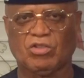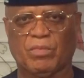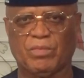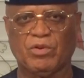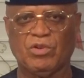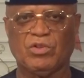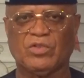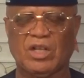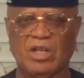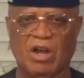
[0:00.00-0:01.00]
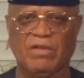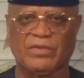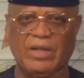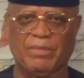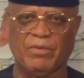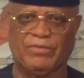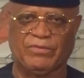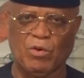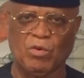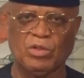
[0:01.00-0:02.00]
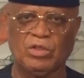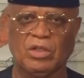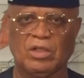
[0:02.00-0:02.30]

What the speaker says: produce enough staple food